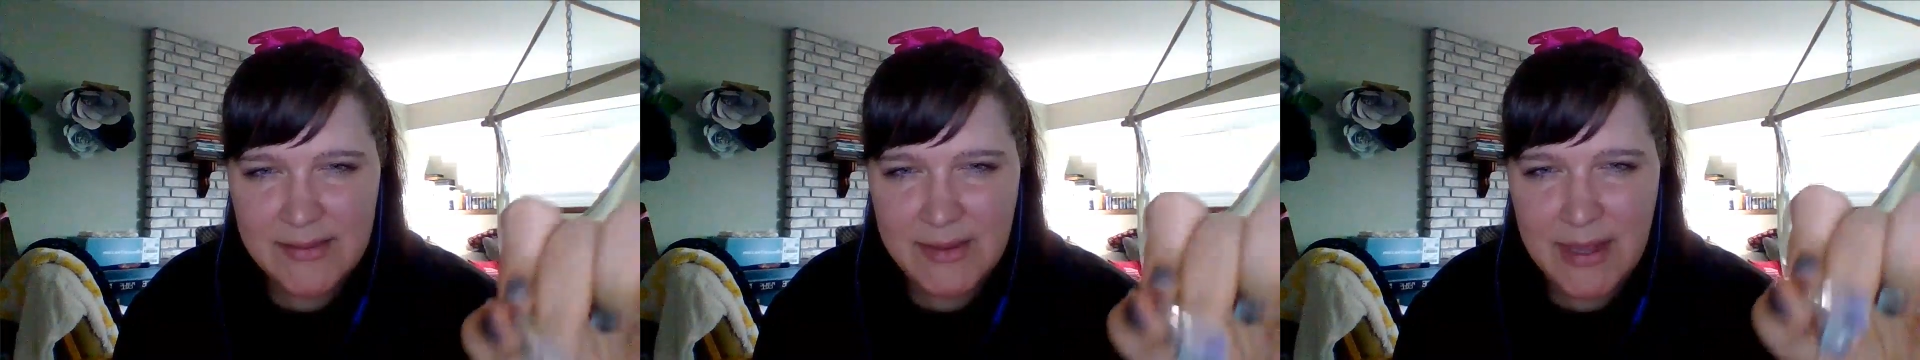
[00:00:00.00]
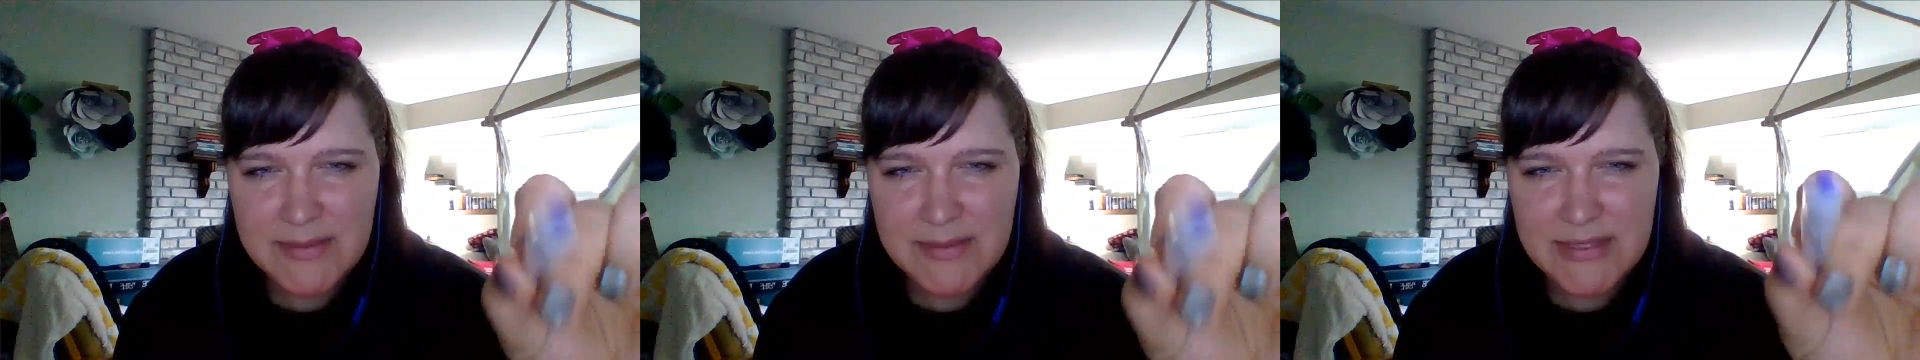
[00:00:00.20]

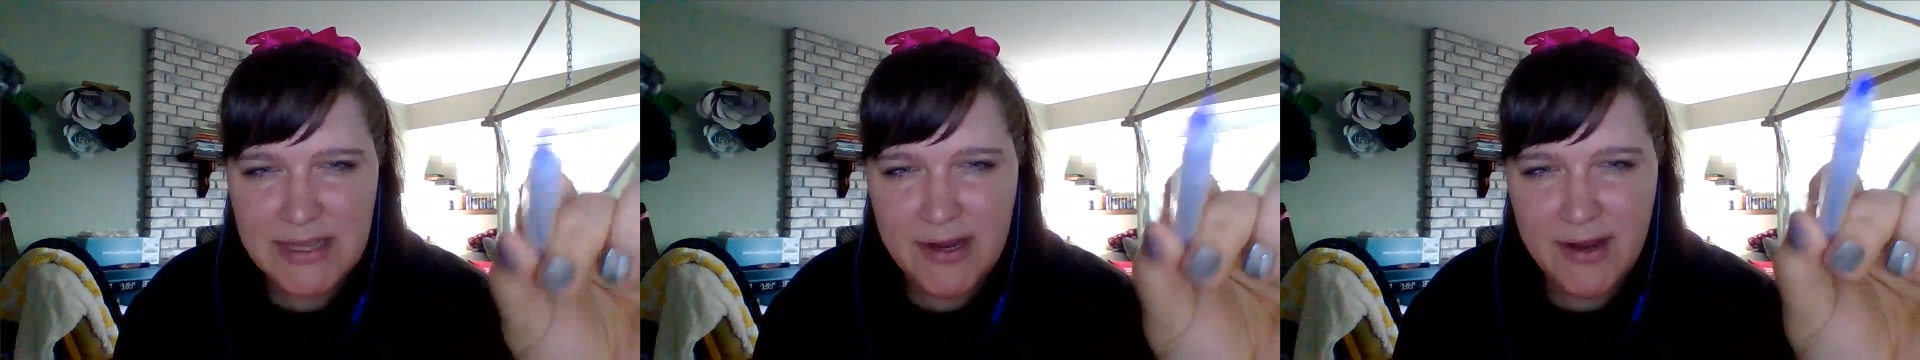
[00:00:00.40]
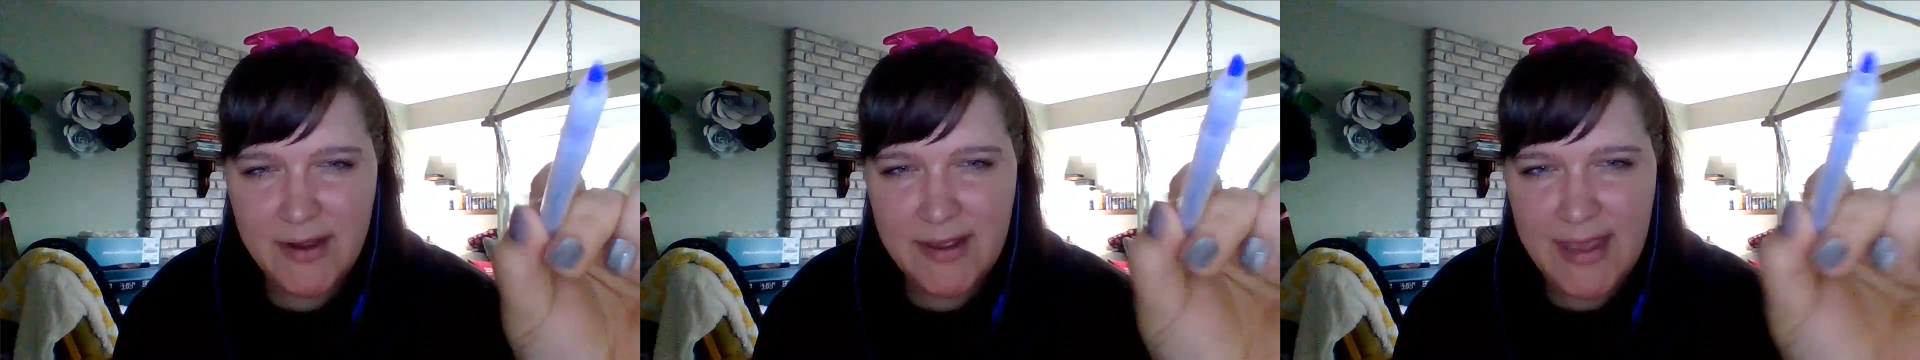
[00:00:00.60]

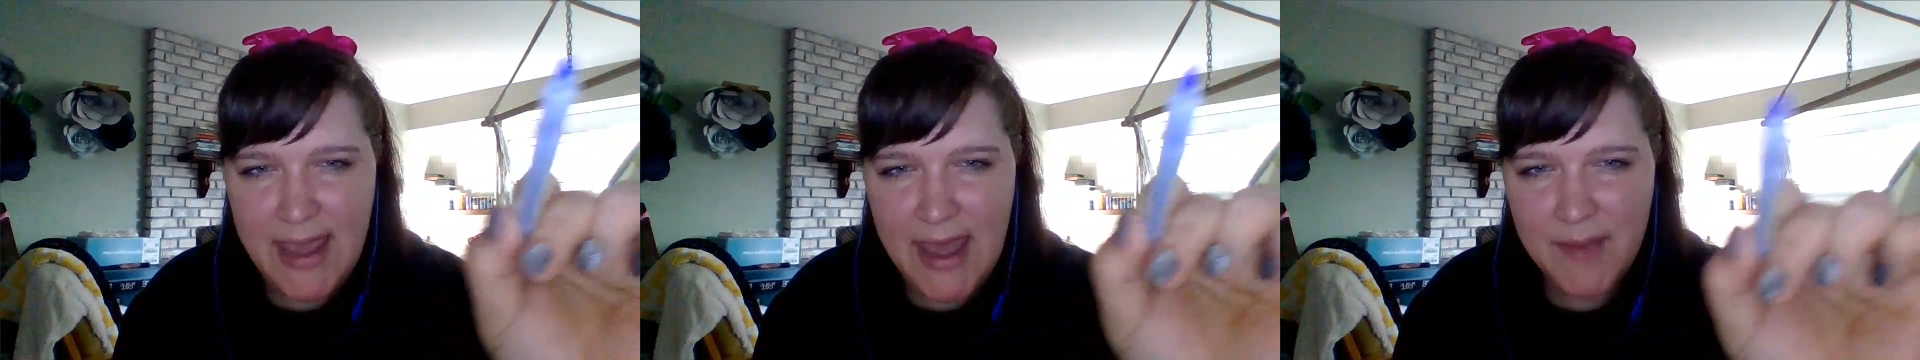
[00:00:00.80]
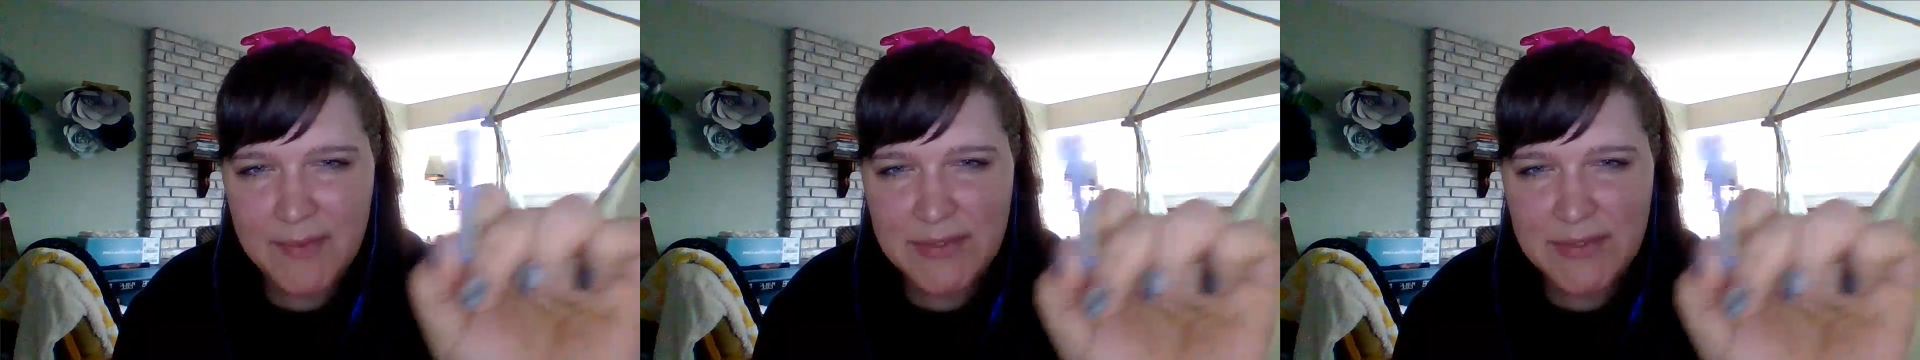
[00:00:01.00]
and
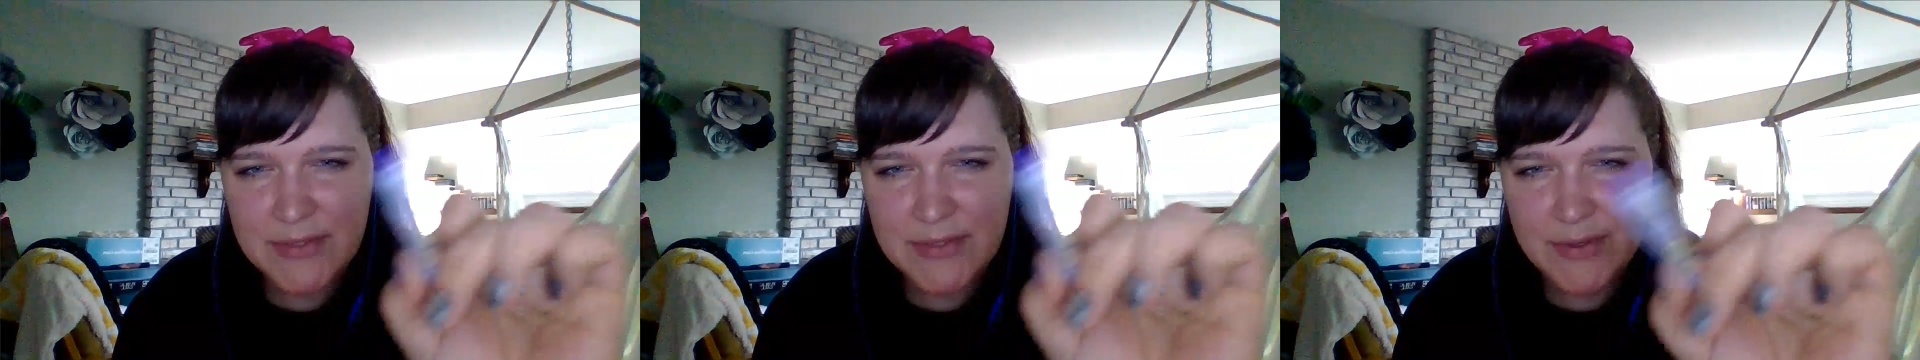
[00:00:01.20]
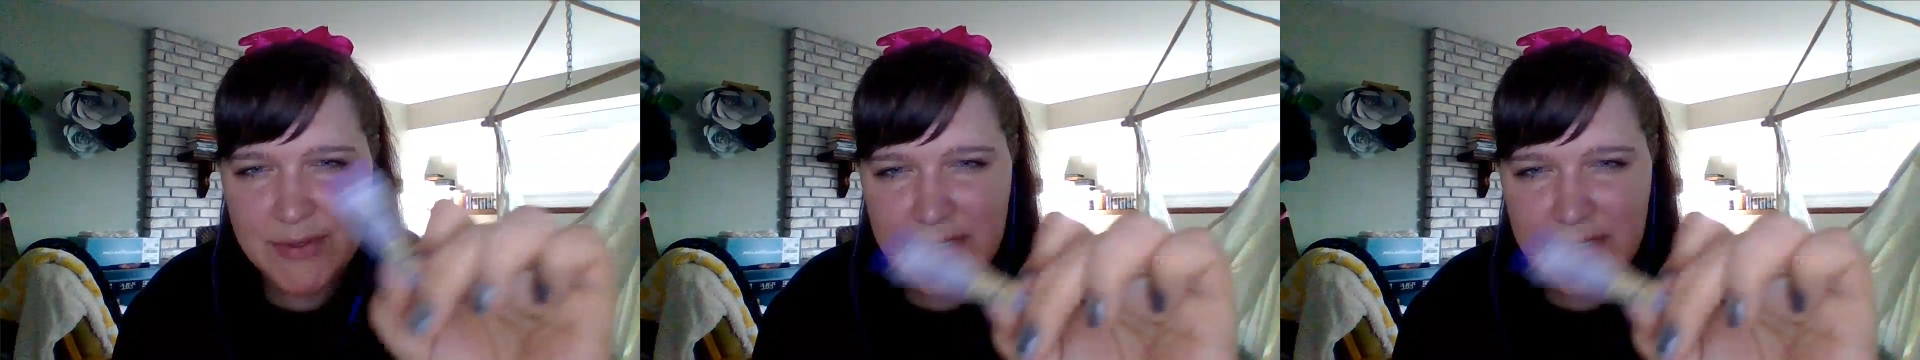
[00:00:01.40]

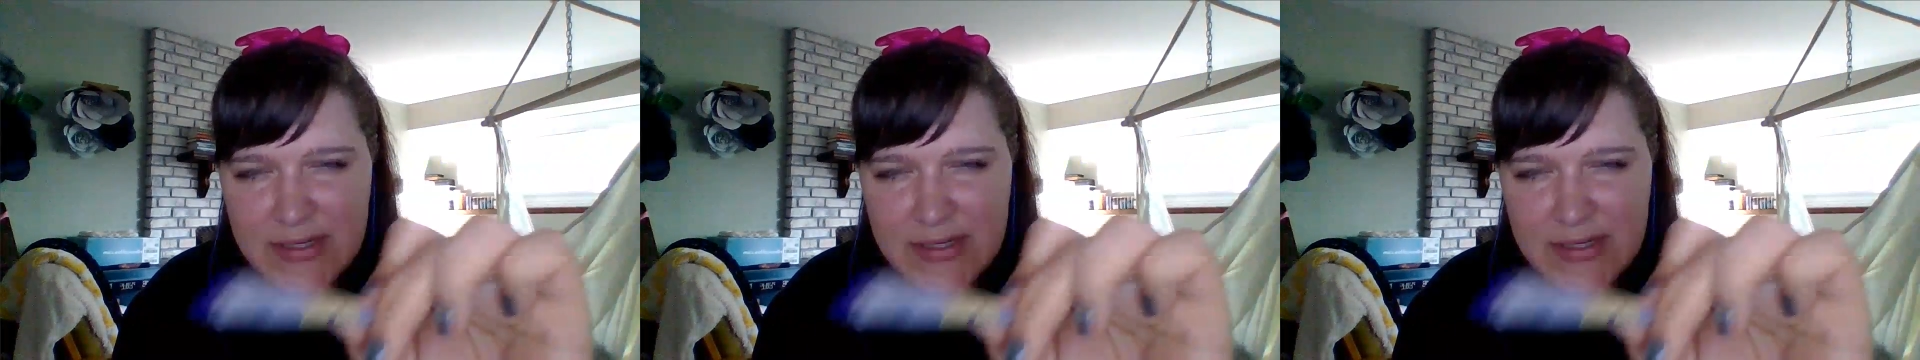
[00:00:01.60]
then